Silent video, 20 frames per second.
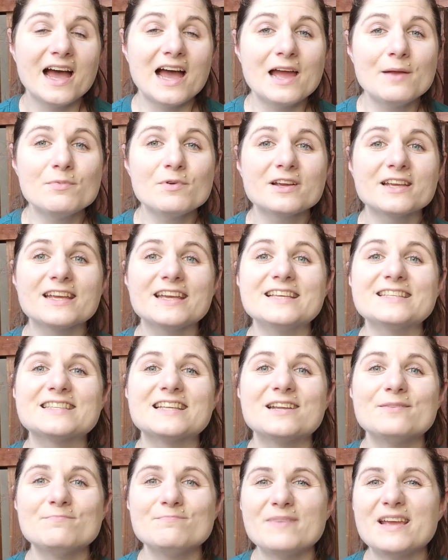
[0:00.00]
iBrick is
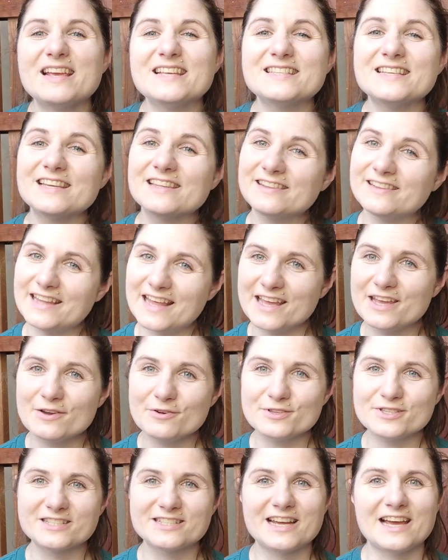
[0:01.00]
an amazing
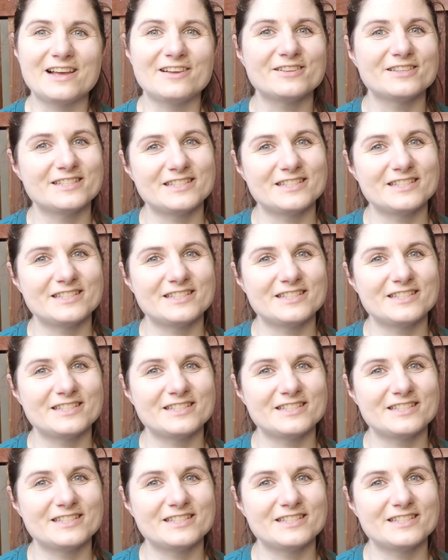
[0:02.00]
Lego-style